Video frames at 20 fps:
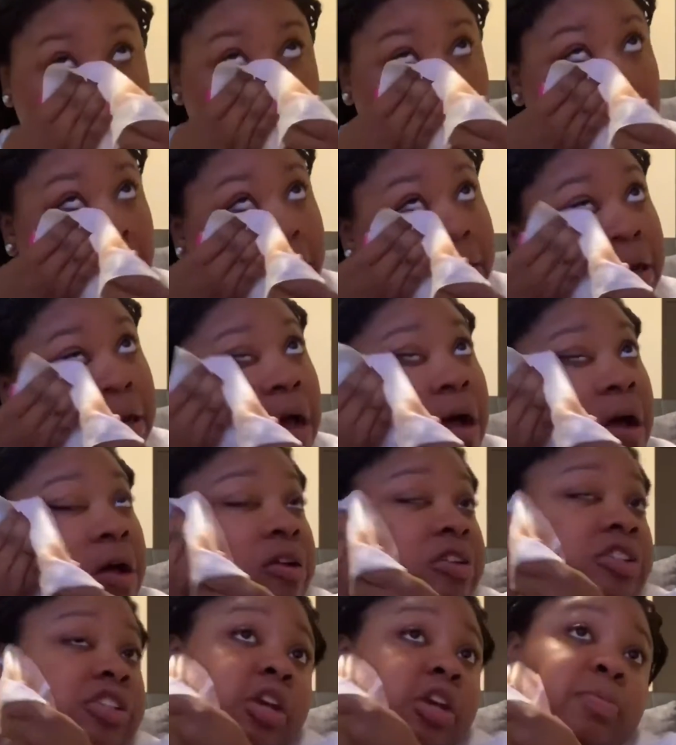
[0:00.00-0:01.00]
And I
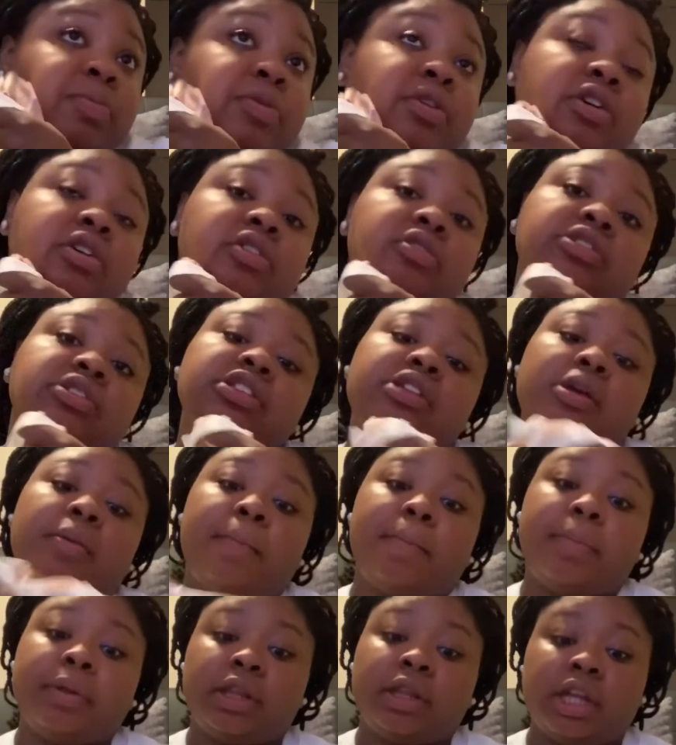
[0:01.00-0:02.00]
also put on
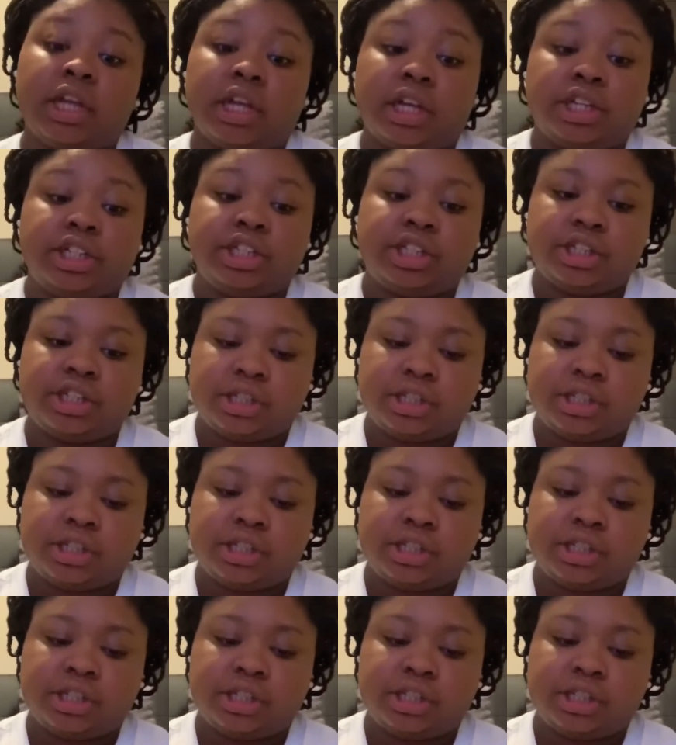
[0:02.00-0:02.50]
some blush.